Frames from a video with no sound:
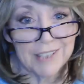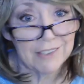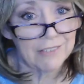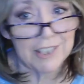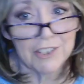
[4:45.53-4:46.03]

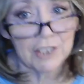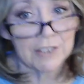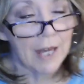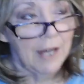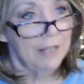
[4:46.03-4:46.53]

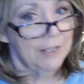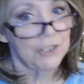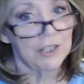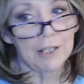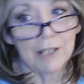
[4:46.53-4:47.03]
decorations
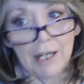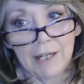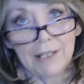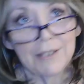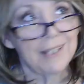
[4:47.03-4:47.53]
this year
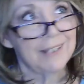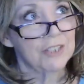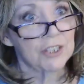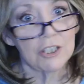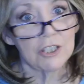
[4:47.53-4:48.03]
and I think
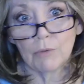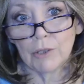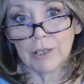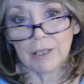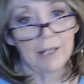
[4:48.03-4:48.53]
it's just
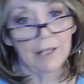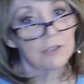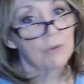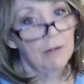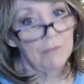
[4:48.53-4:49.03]
working
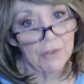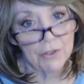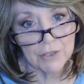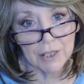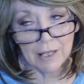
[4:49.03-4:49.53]
like 12 and
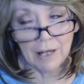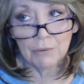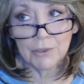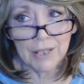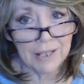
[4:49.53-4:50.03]
13
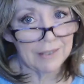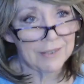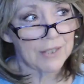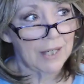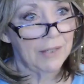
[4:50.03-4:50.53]
hour
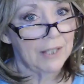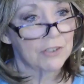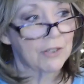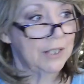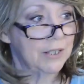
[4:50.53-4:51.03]
days and
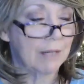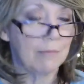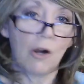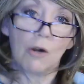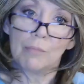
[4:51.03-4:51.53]
then trying to
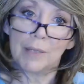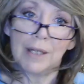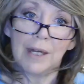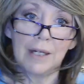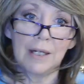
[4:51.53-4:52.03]
come home and